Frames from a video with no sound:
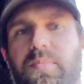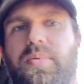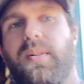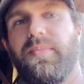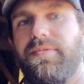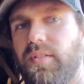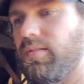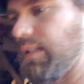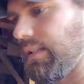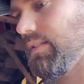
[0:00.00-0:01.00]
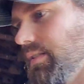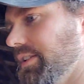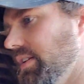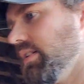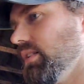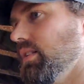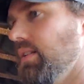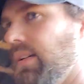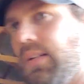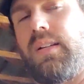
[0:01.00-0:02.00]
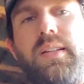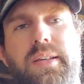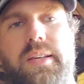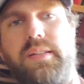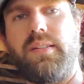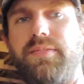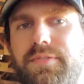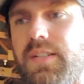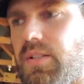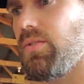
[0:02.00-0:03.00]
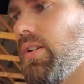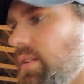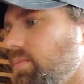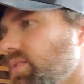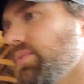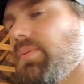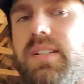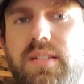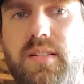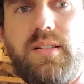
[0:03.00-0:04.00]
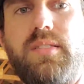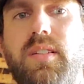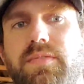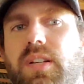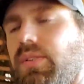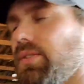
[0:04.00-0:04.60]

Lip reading: pump the fertilizer, head to the field once we get our sunflower